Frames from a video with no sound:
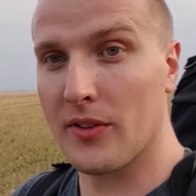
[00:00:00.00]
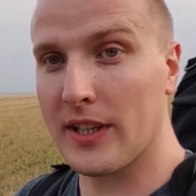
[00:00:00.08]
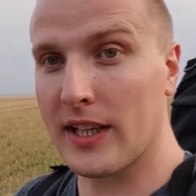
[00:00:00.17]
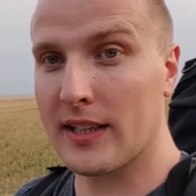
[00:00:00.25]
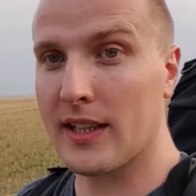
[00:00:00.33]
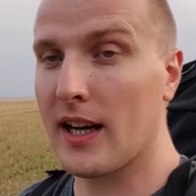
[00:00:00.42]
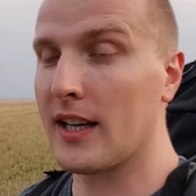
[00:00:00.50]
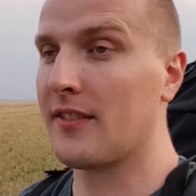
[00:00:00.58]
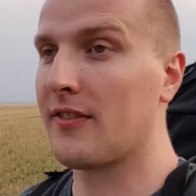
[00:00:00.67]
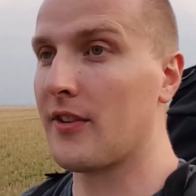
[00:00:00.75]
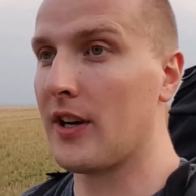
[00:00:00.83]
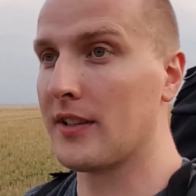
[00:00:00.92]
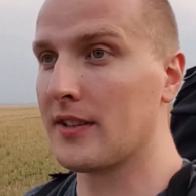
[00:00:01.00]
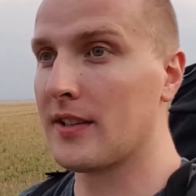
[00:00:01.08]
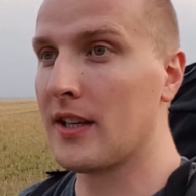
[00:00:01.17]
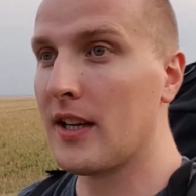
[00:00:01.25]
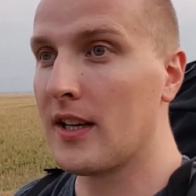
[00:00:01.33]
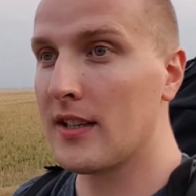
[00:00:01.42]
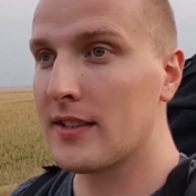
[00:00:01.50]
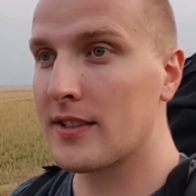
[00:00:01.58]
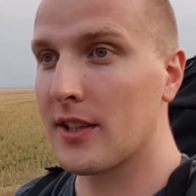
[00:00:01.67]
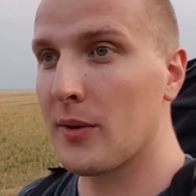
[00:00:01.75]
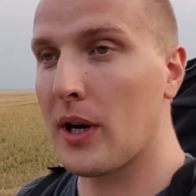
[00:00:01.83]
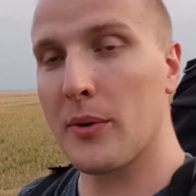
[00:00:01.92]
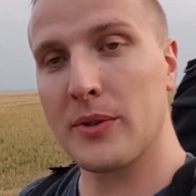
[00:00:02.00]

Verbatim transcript: on the guide front. So I